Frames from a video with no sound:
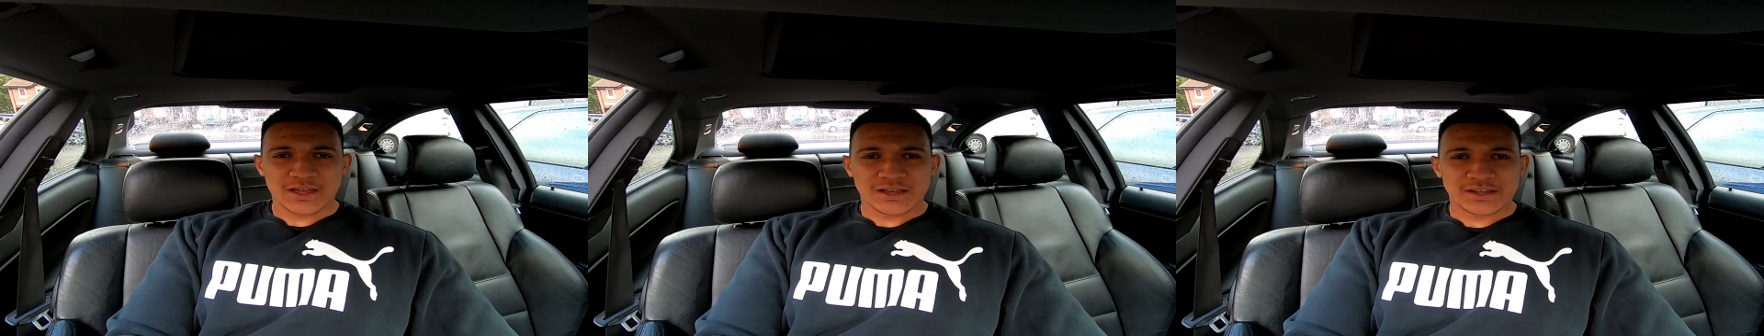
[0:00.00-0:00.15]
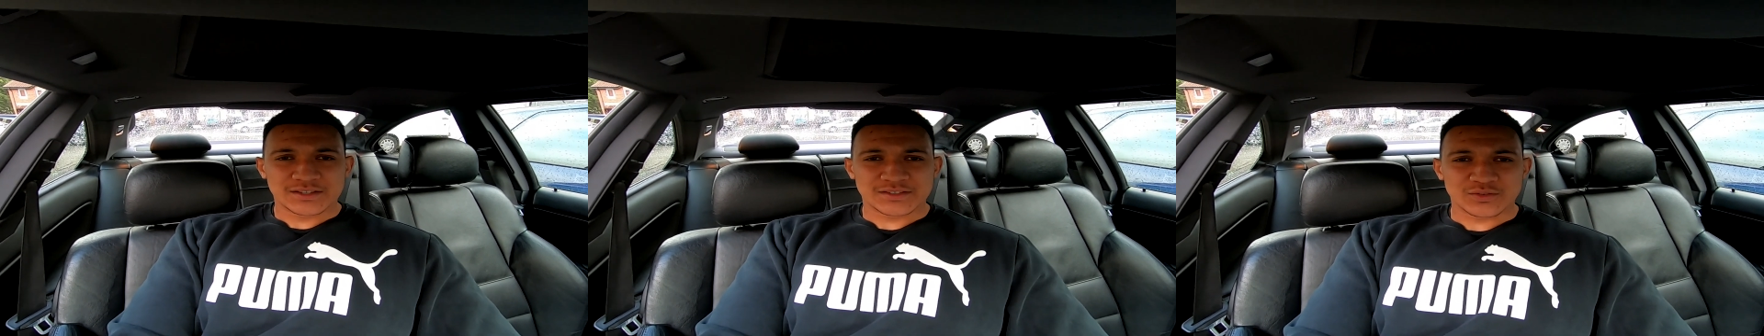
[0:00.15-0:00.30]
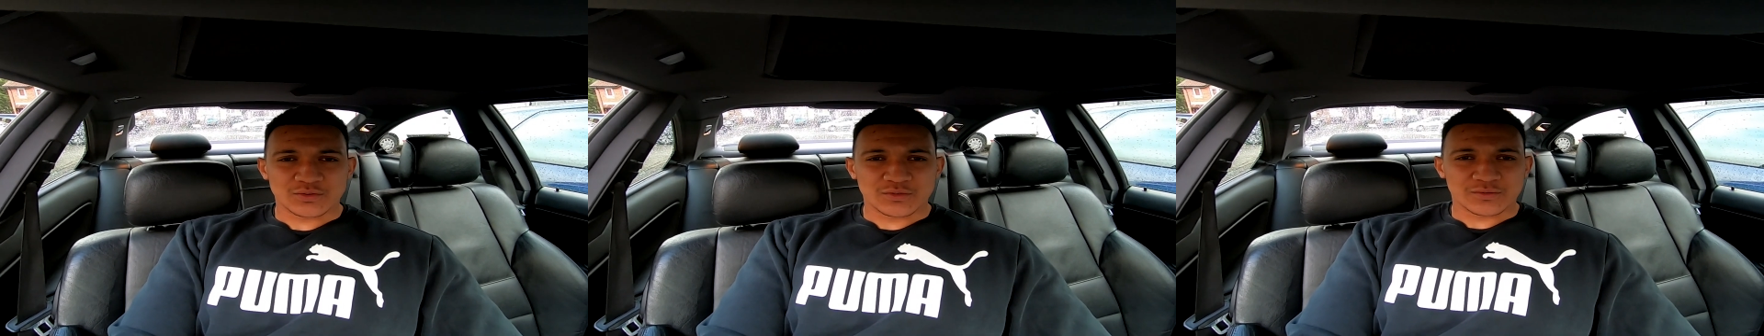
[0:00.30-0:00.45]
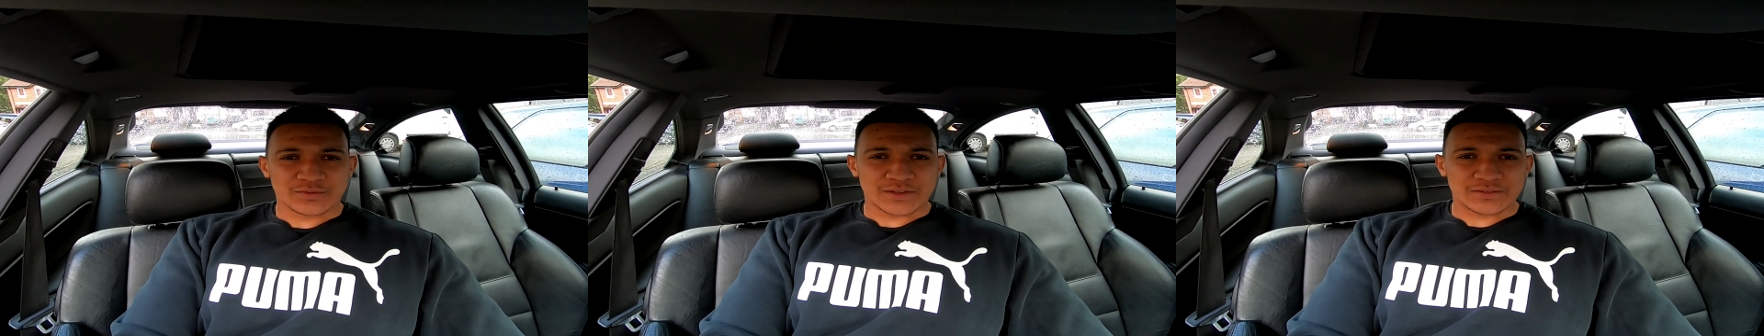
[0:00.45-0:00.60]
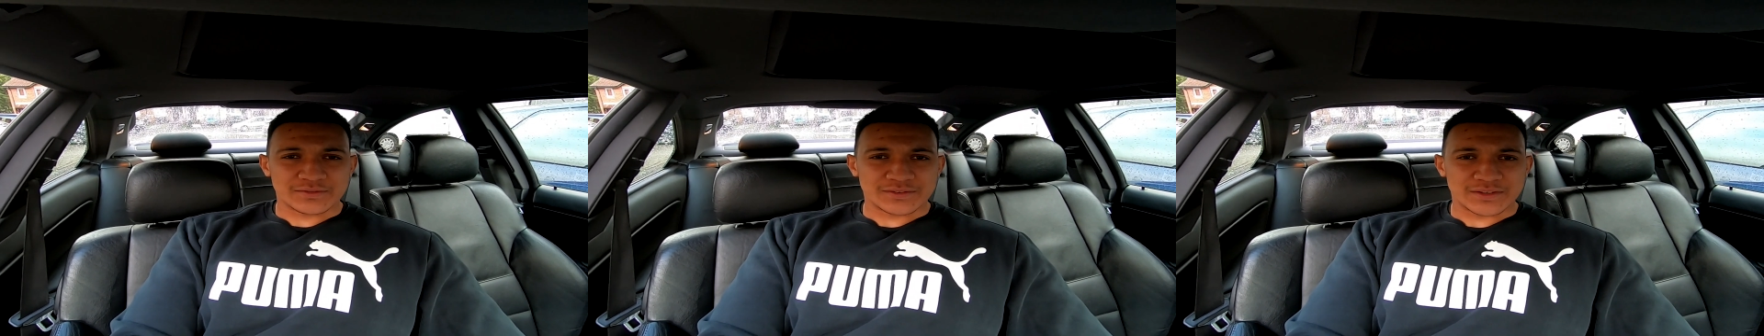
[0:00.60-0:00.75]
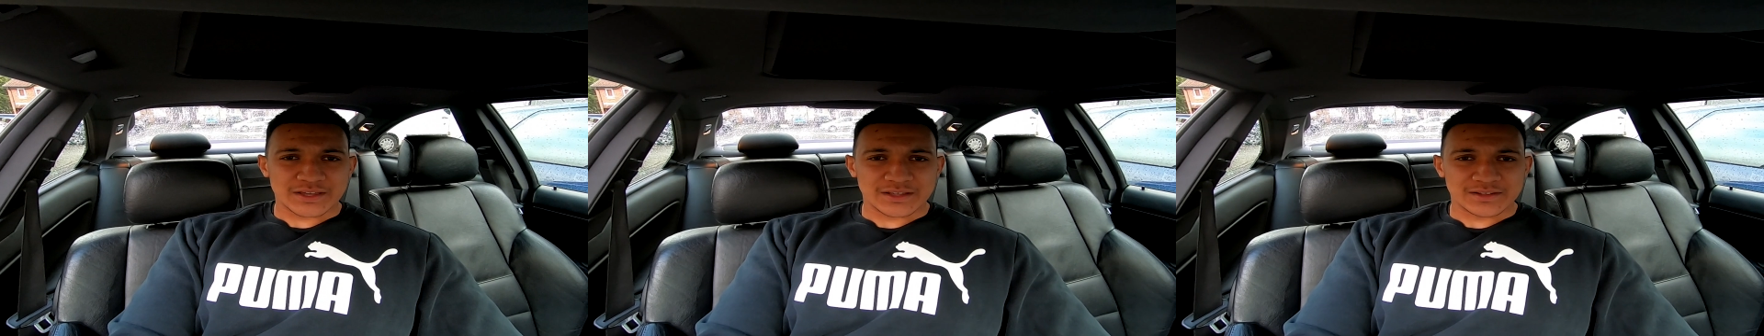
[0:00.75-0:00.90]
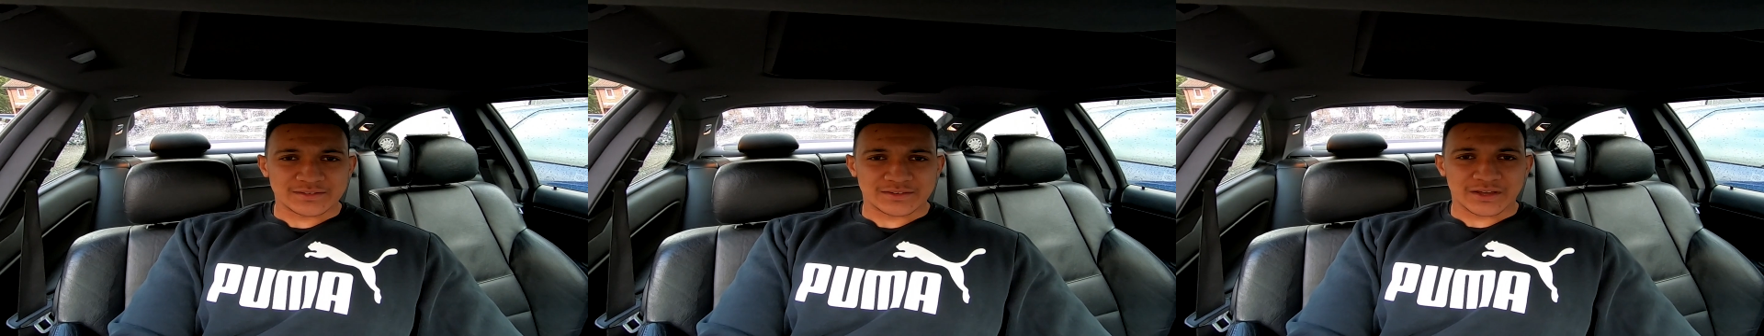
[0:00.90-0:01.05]
it sort of gives
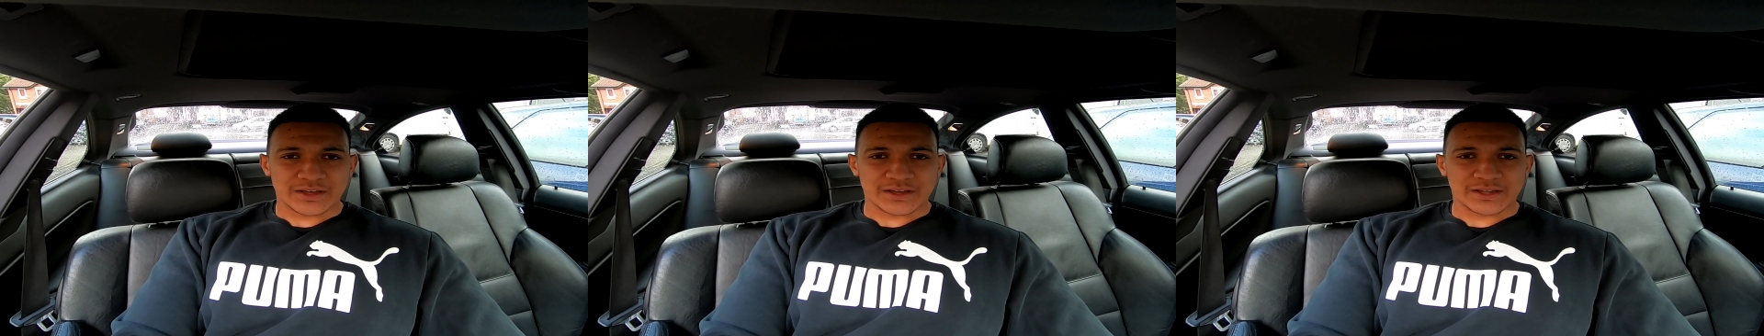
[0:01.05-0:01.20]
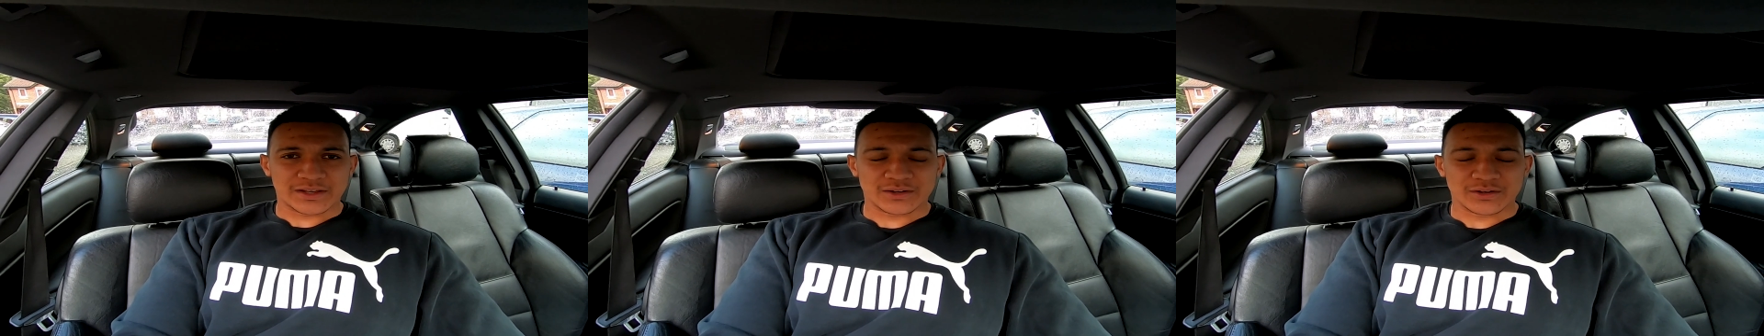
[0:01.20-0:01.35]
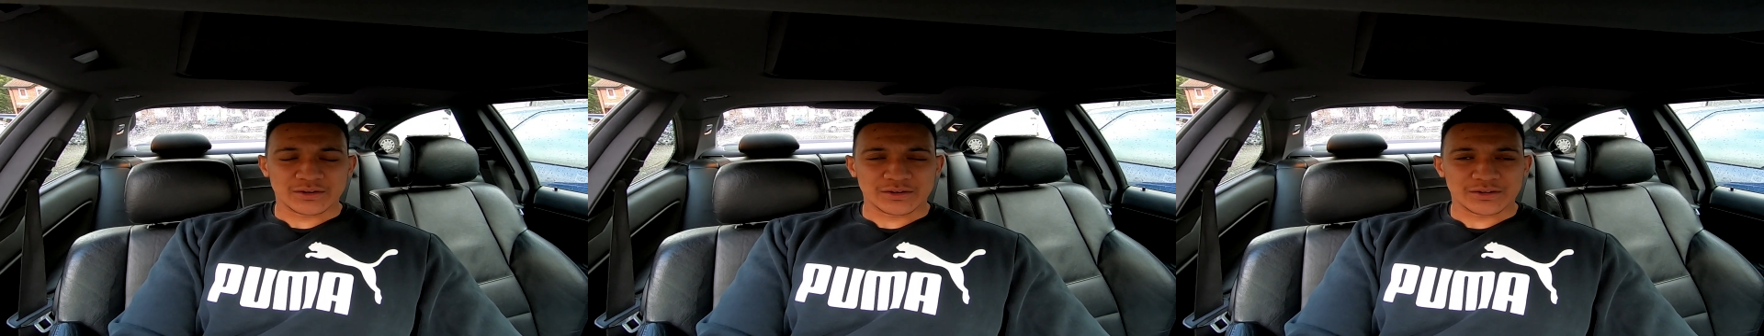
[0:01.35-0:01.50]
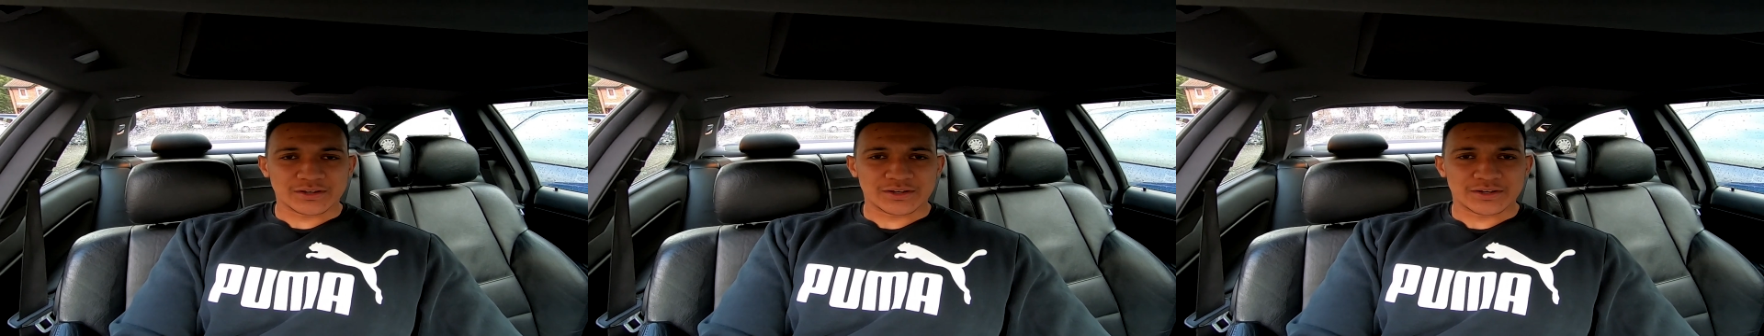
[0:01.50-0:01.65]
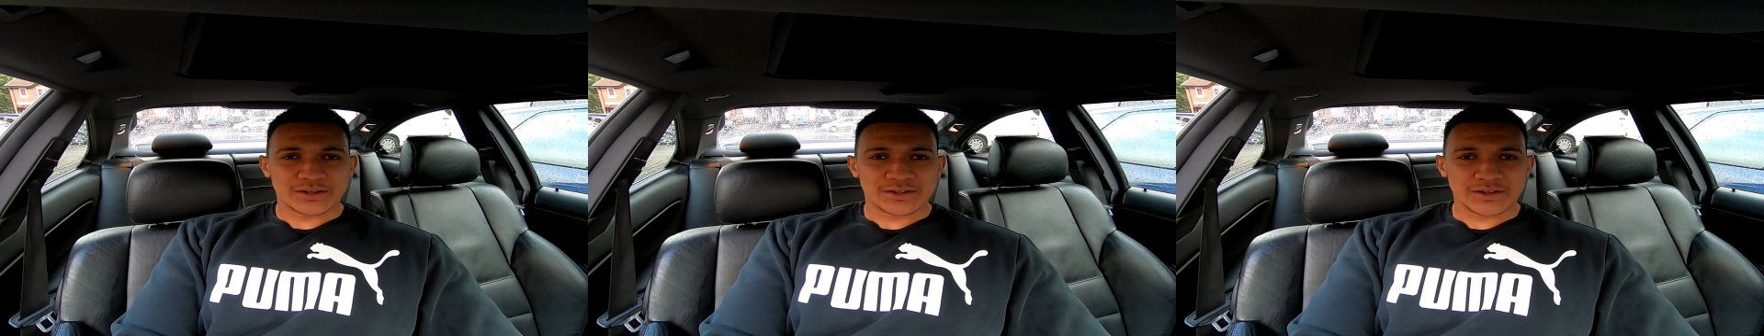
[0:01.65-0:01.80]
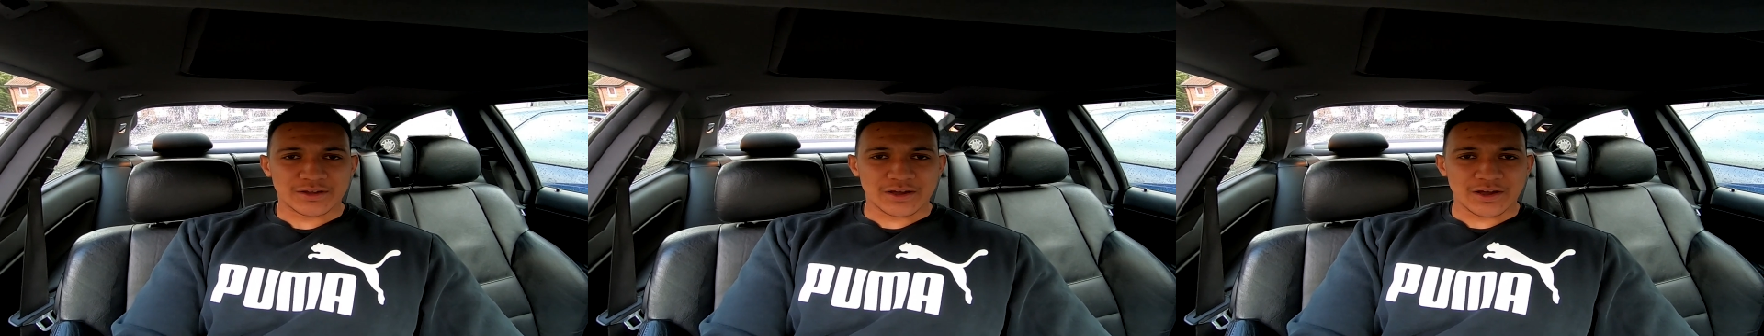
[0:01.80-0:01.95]
it a dirty look.